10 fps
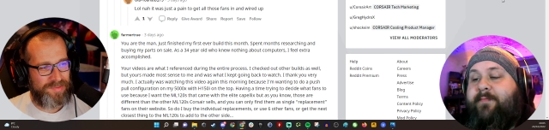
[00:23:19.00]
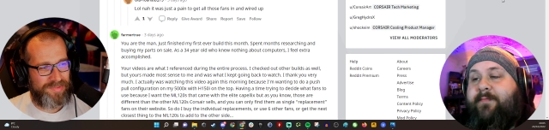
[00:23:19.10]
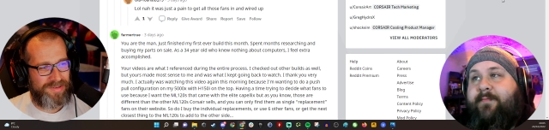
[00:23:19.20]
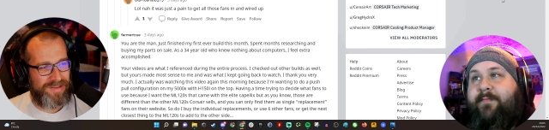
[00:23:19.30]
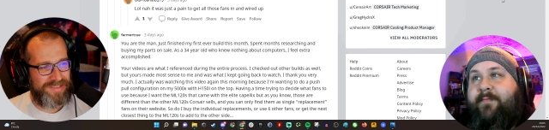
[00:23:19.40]

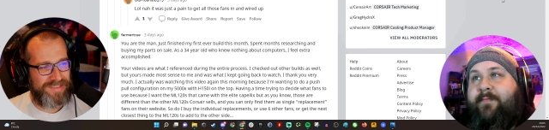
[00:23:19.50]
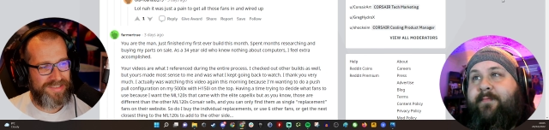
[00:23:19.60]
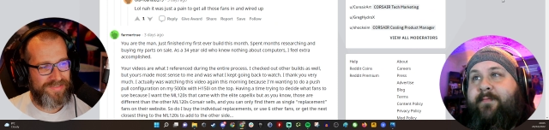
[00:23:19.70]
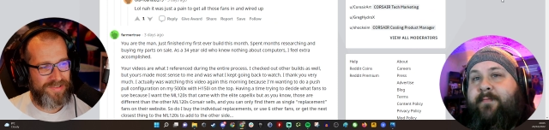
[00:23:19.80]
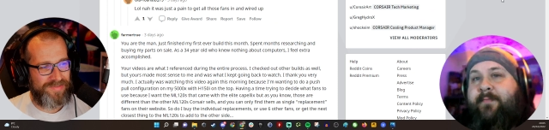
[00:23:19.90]
Speaker 1: reply to
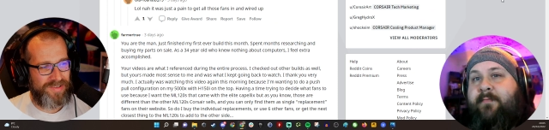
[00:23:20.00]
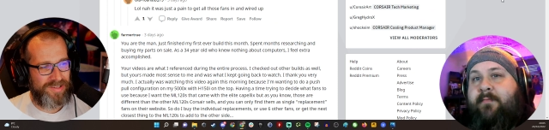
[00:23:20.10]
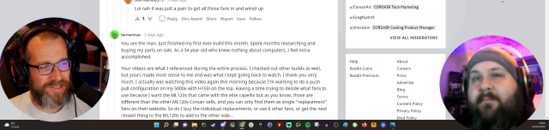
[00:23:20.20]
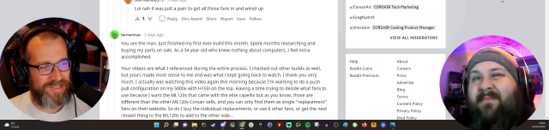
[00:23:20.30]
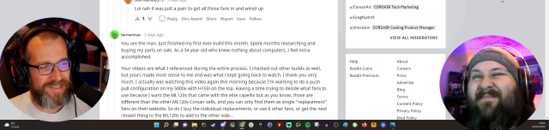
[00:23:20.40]
this very
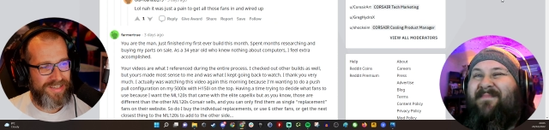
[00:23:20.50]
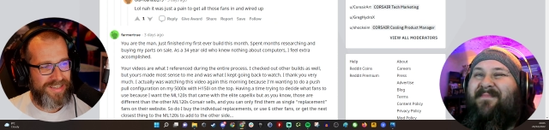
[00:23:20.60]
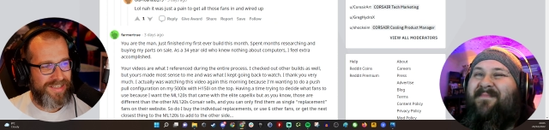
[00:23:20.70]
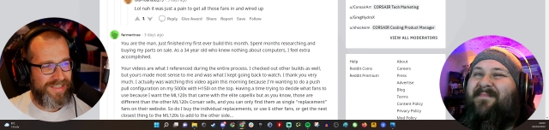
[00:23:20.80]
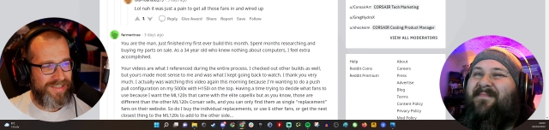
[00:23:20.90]
much.
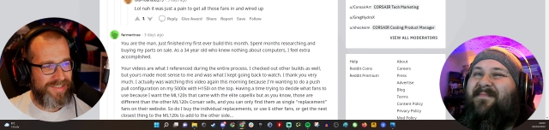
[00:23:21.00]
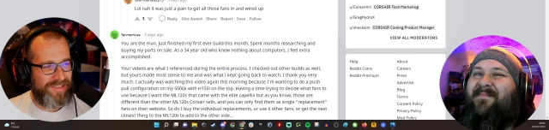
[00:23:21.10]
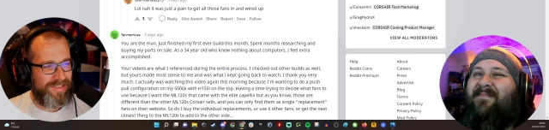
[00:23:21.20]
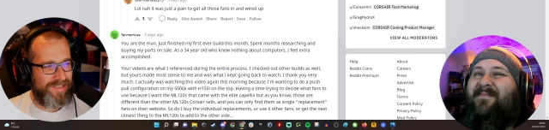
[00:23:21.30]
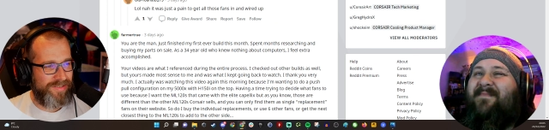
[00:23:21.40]
Although
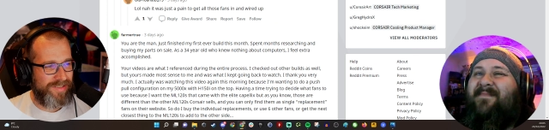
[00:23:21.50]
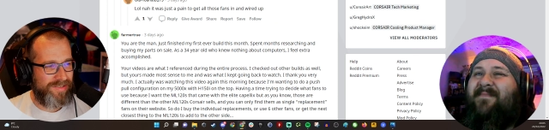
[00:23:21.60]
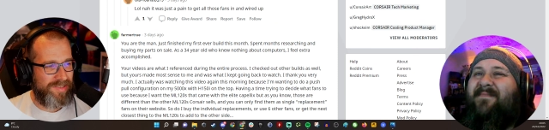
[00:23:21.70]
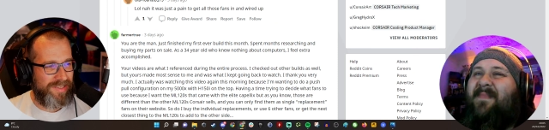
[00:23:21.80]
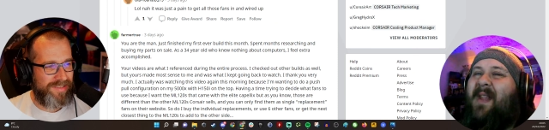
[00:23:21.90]
they do
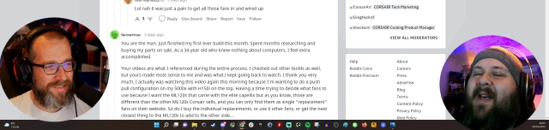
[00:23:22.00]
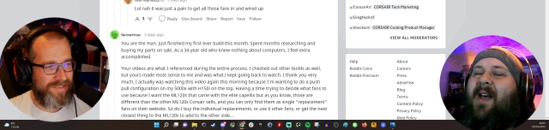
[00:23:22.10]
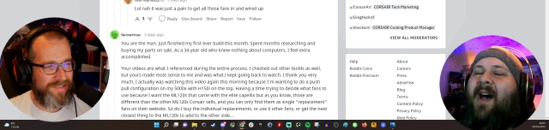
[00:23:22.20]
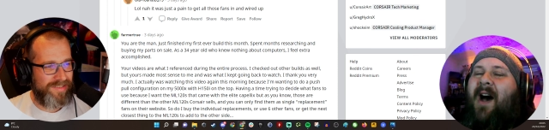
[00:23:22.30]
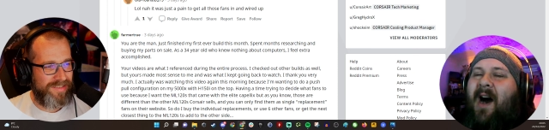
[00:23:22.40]
exist, I
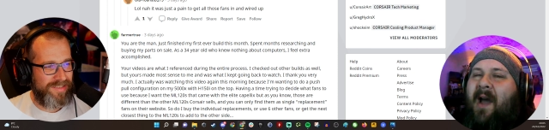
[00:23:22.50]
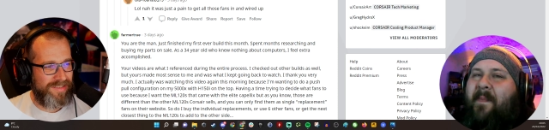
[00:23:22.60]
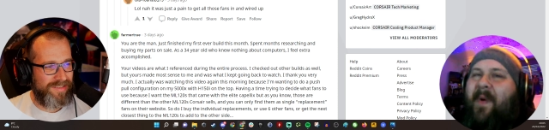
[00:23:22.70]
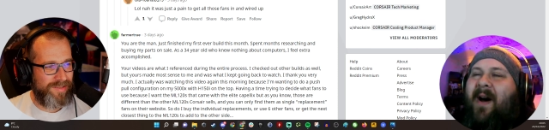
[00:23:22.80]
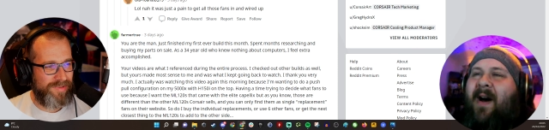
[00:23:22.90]
can see that I,
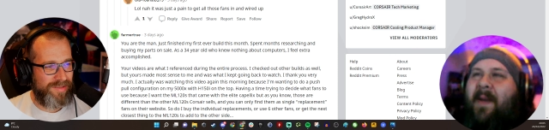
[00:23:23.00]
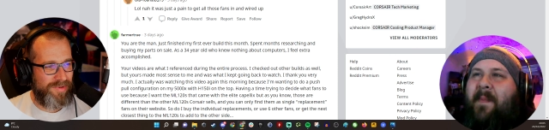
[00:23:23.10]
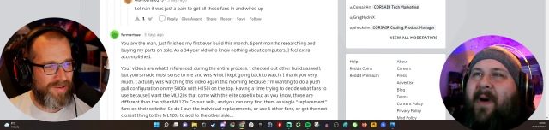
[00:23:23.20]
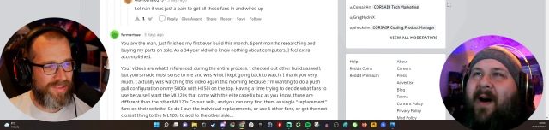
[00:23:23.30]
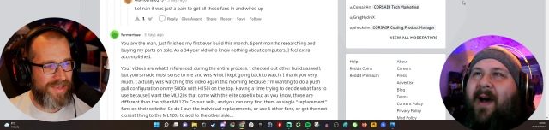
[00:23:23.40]
some of them I,
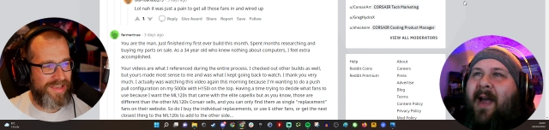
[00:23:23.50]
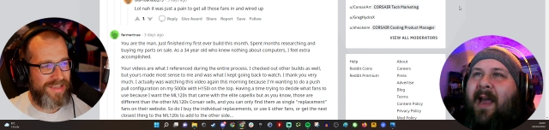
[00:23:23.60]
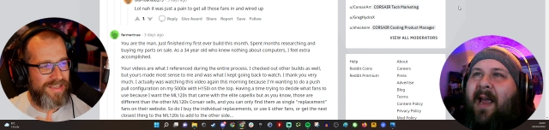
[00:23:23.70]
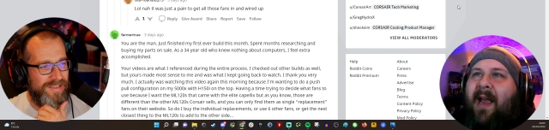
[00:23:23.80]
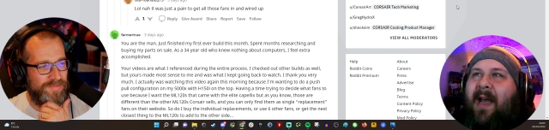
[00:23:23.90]
are there.
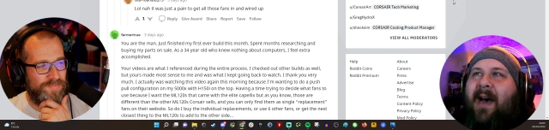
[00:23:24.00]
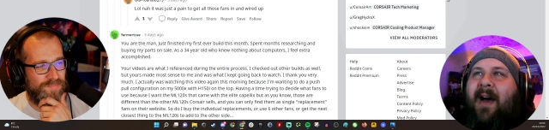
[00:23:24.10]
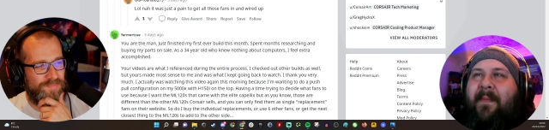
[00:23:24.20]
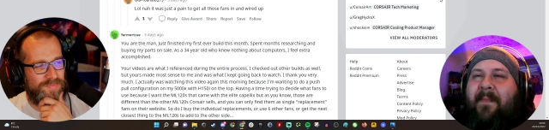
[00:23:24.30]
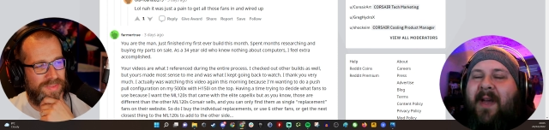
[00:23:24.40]
I,
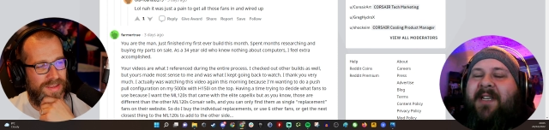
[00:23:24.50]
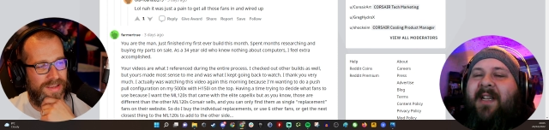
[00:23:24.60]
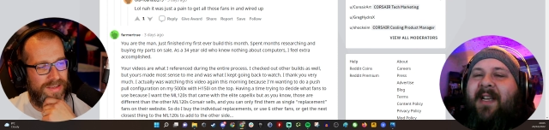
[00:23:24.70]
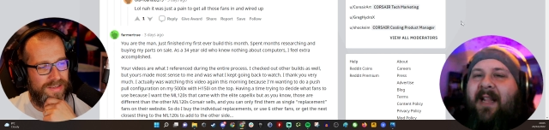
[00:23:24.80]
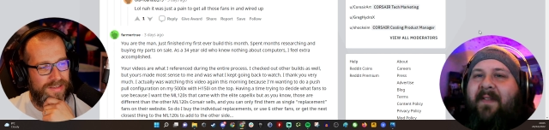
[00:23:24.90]
Speaker 2: I
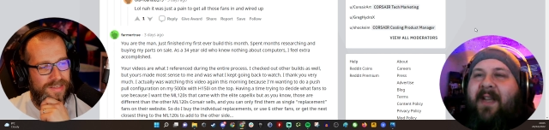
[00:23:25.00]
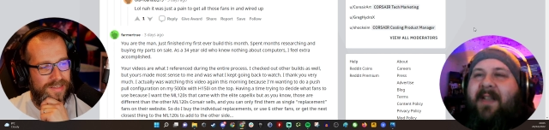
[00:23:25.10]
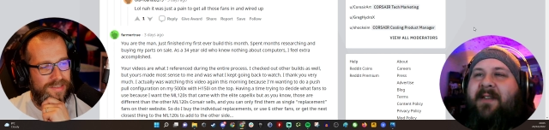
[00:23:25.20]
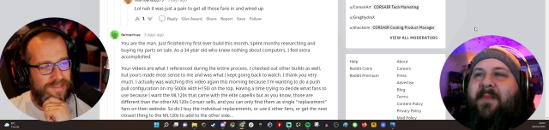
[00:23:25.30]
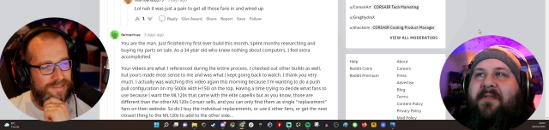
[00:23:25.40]
imagine they live
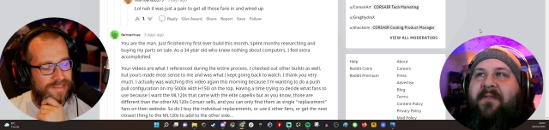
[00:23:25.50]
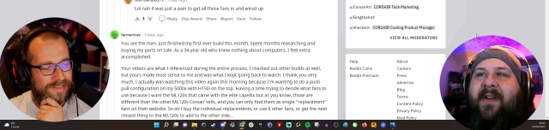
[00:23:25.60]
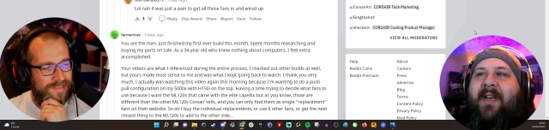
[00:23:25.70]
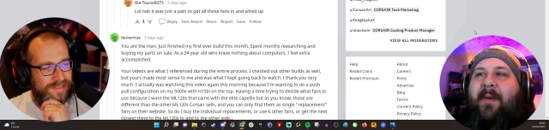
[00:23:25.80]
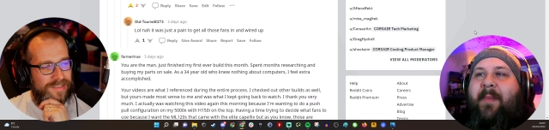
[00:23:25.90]
in it to
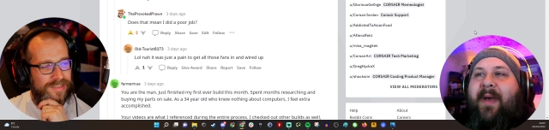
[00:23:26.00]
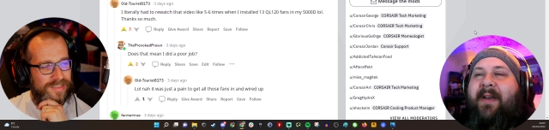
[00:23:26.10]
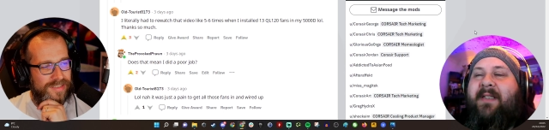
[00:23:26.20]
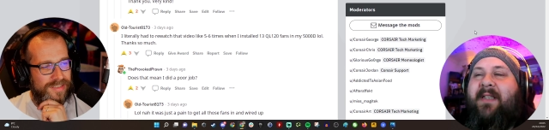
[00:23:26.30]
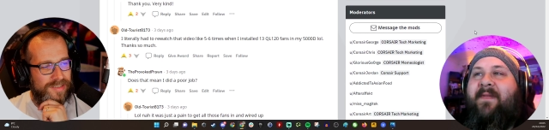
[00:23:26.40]
moderate it a
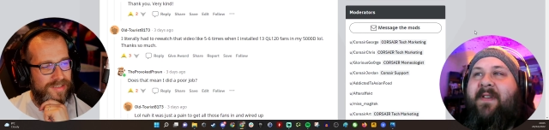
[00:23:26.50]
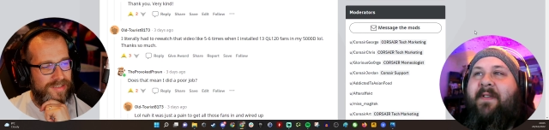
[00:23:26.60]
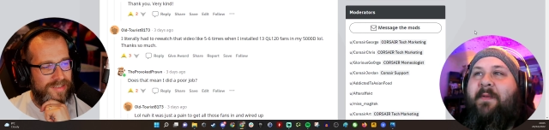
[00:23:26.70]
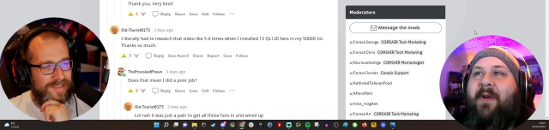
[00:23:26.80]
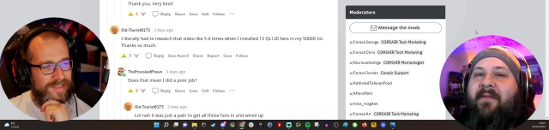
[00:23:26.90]
bit because if
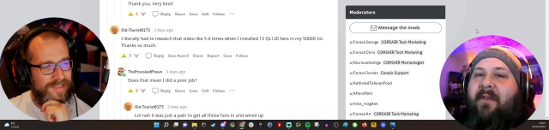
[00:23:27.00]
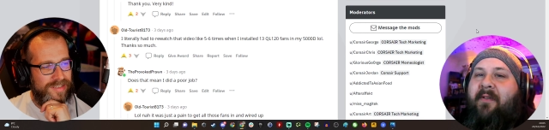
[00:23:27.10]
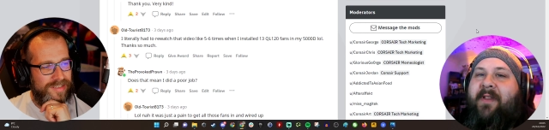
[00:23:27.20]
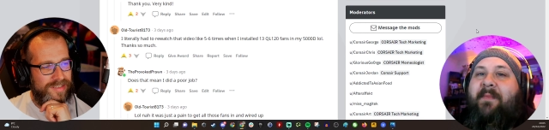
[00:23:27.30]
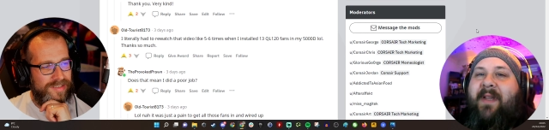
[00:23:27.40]
something went
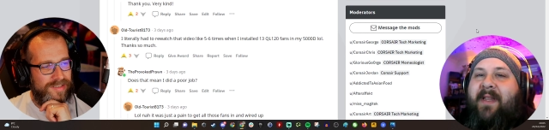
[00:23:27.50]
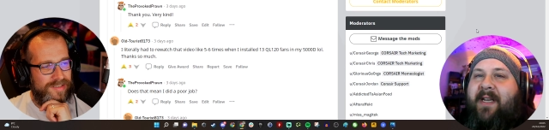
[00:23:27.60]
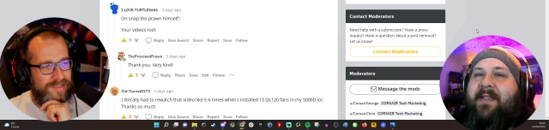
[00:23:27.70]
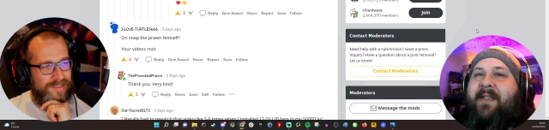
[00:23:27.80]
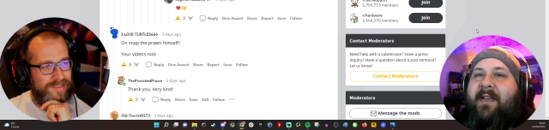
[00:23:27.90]
wrong, they'd be
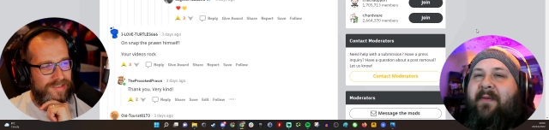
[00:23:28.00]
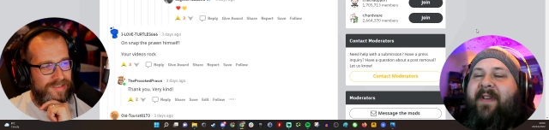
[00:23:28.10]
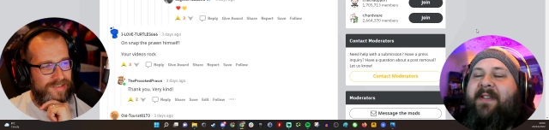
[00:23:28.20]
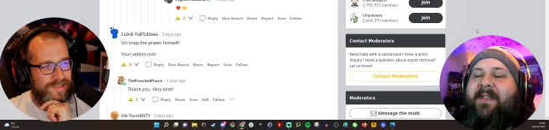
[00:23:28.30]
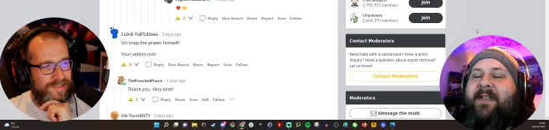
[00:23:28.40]
there to deal
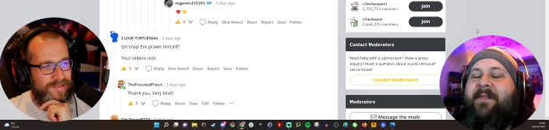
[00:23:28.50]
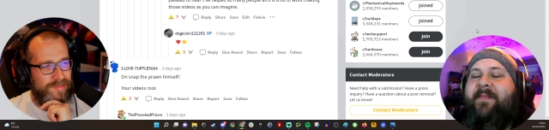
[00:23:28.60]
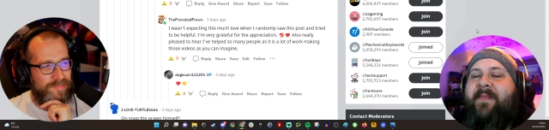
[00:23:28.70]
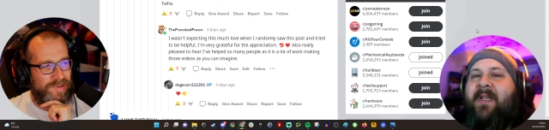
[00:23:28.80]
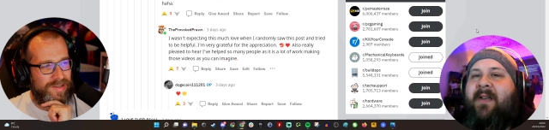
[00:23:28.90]
with it. So,
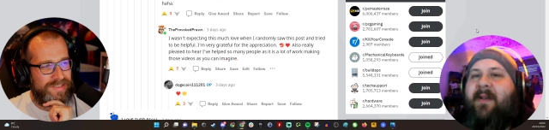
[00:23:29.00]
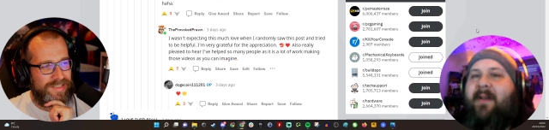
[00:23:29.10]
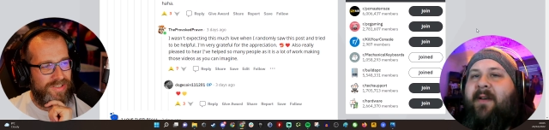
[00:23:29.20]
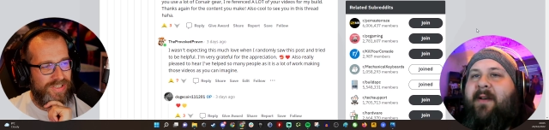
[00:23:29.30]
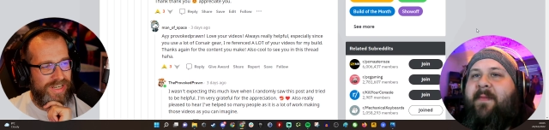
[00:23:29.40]
Speaker 1: but I
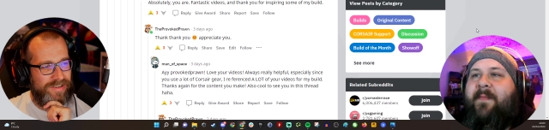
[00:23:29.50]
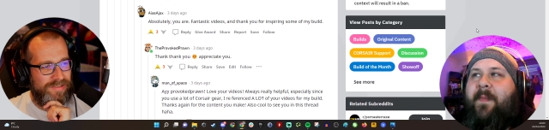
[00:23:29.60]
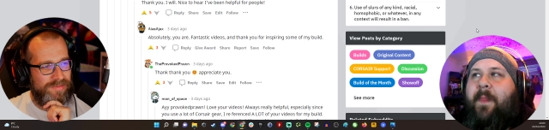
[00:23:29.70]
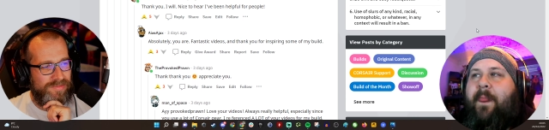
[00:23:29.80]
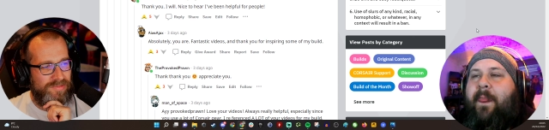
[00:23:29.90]
did share it
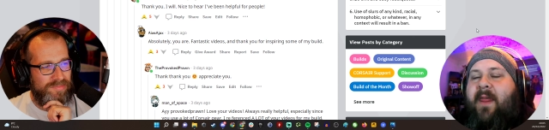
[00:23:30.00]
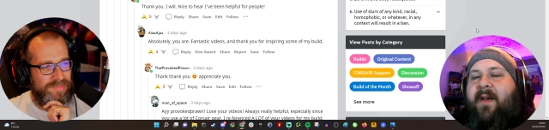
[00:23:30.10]
with them,